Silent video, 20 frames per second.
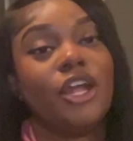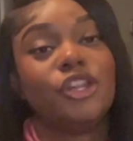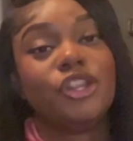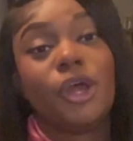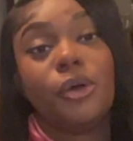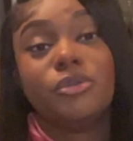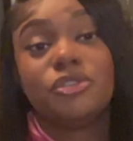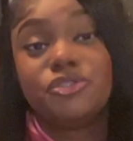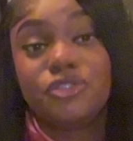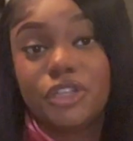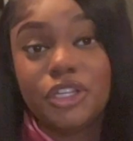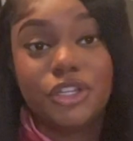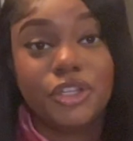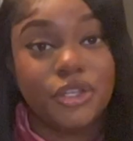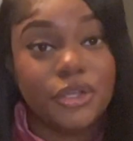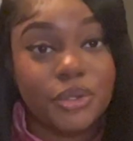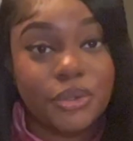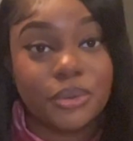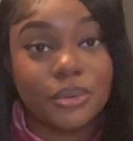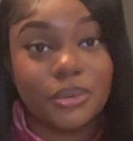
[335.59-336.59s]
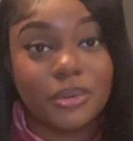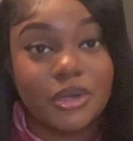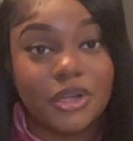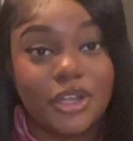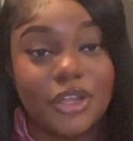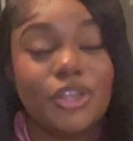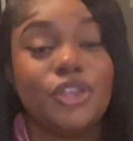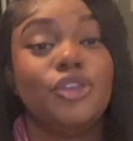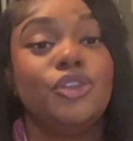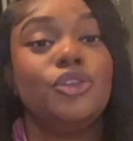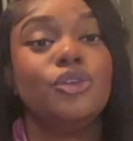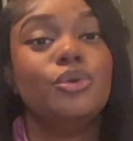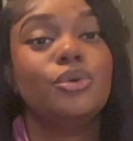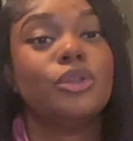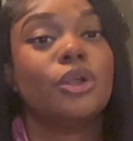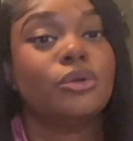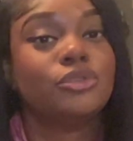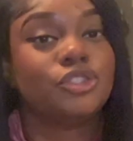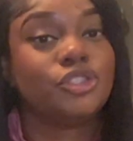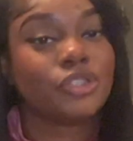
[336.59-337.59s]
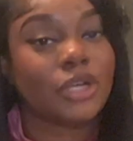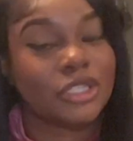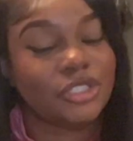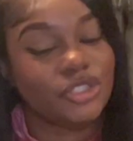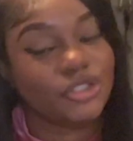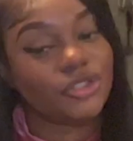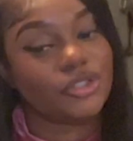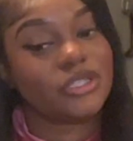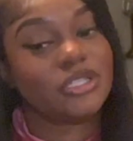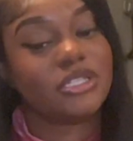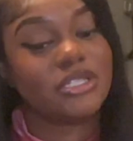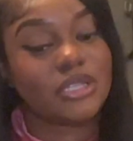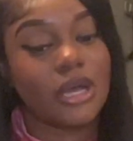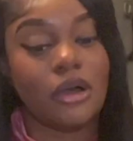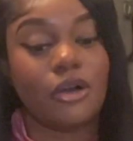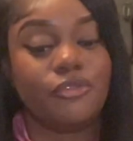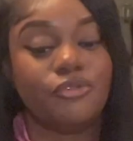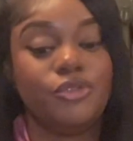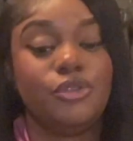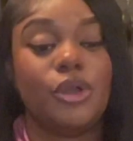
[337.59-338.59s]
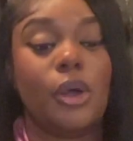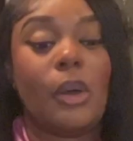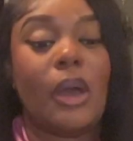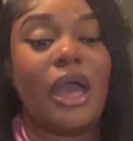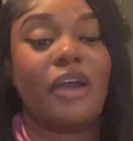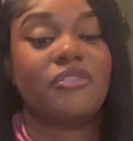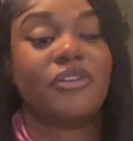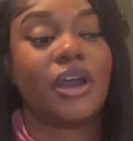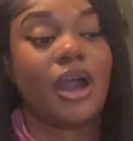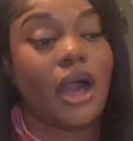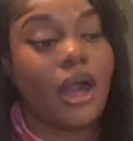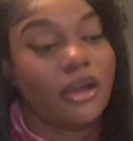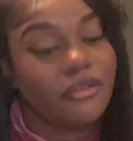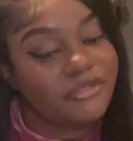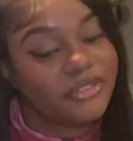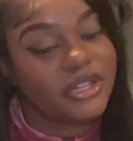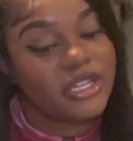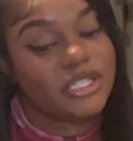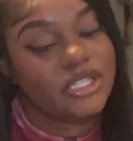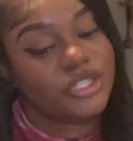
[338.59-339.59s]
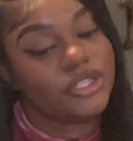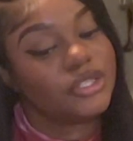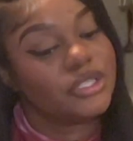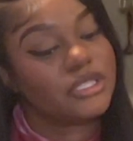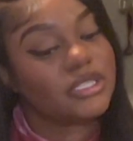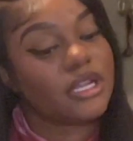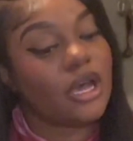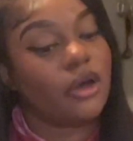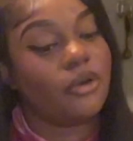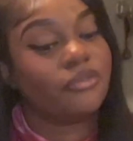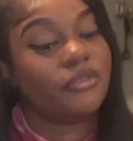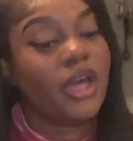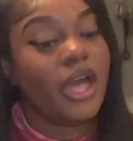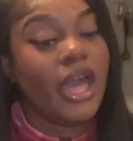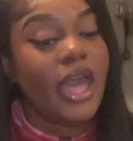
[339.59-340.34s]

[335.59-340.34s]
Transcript: No, it's really you you don't trust yourself, you don't have confidence in yourself.